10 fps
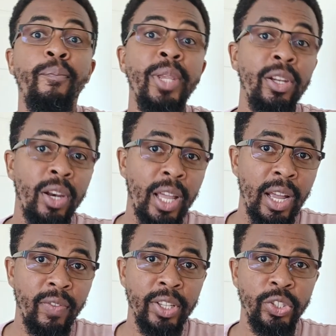Pillar
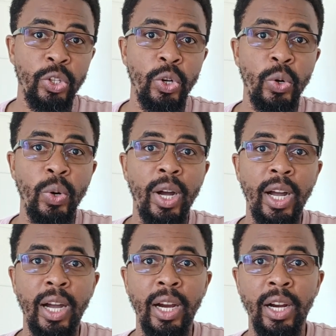lavas now
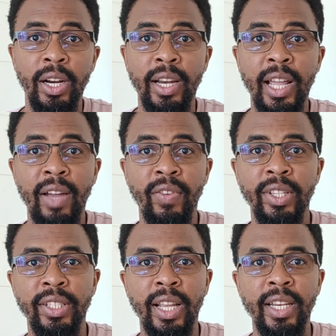are
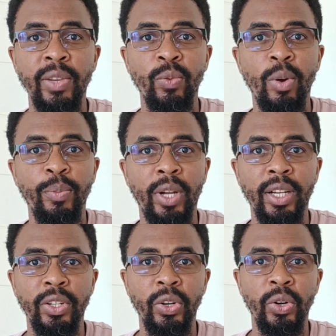lavas that erupt
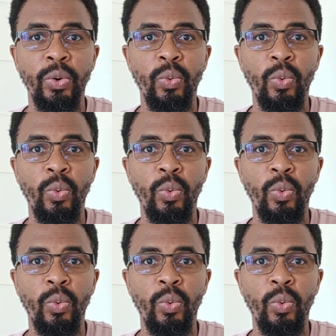under